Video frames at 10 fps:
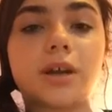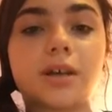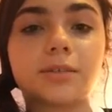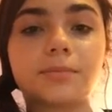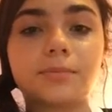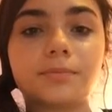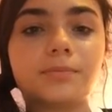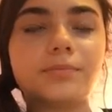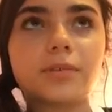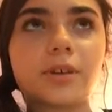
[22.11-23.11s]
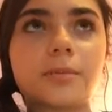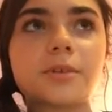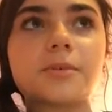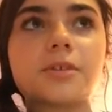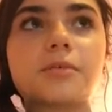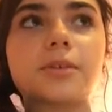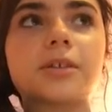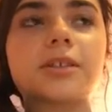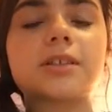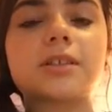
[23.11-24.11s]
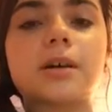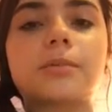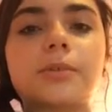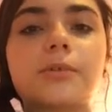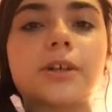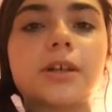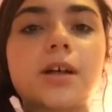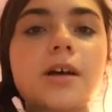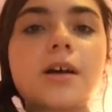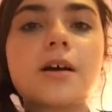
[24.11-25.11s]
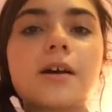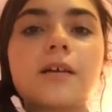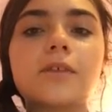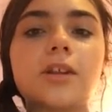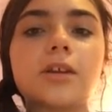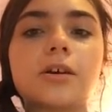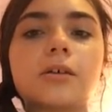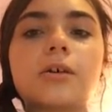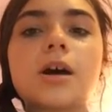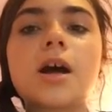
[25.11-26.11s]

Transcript: Yeah, it's pretty much been two months since I uploaded a video,